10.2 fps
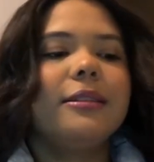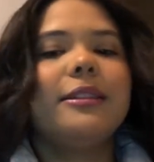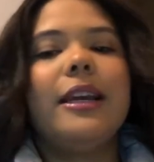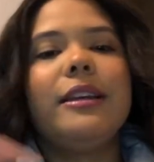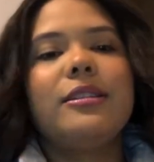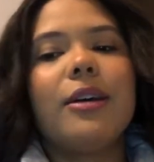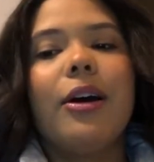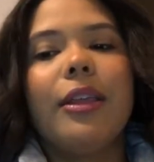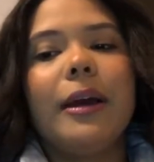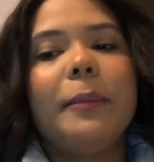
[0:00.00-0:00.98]
they
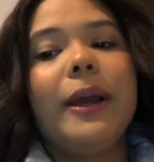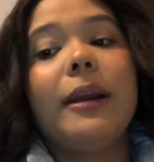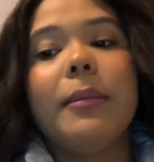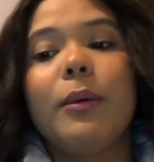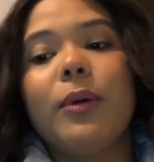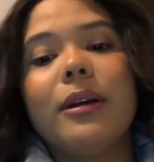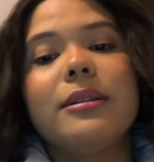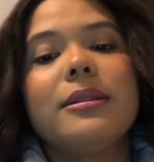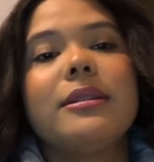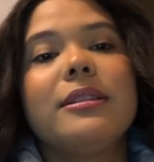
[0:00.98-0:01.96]
saw that Panama
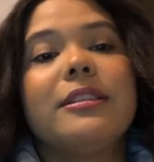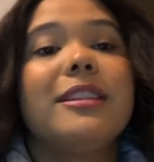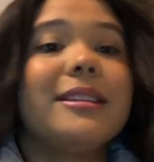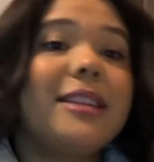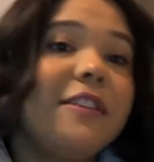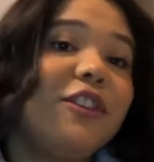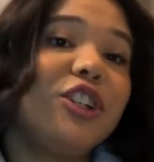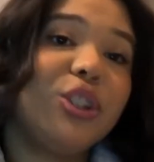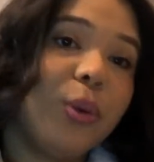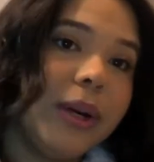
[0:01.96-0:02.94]
was the safer
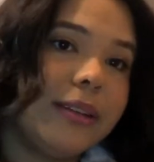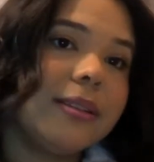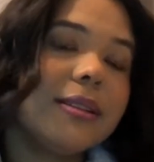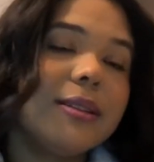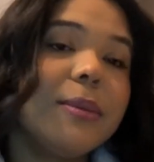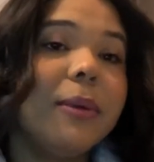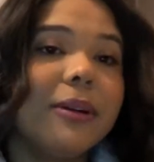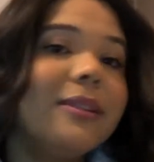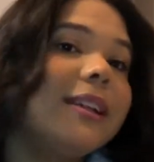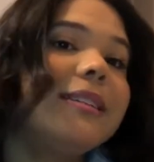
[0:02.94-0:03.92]
choice to
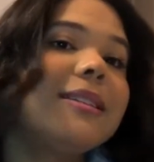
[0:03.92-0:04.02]
build it.